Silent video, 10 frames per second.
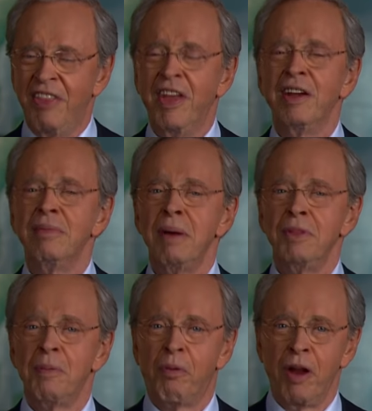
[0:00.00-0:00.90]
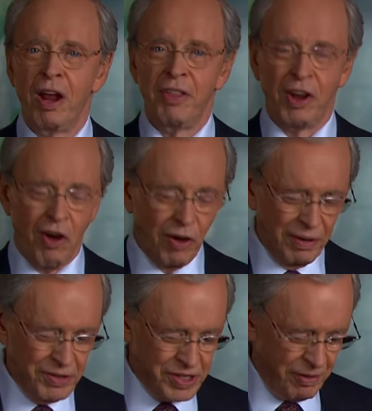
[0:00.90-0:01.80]
And then remember the prayer that
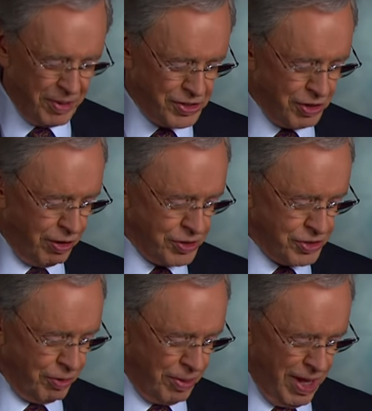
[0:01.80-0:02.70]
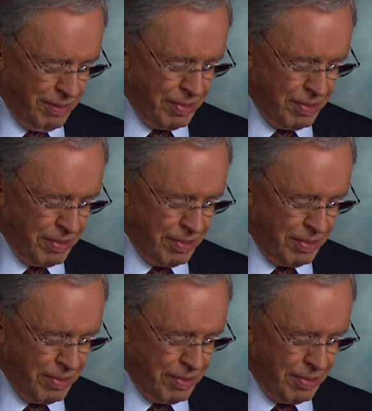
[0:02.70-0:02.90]
all of us have been taught so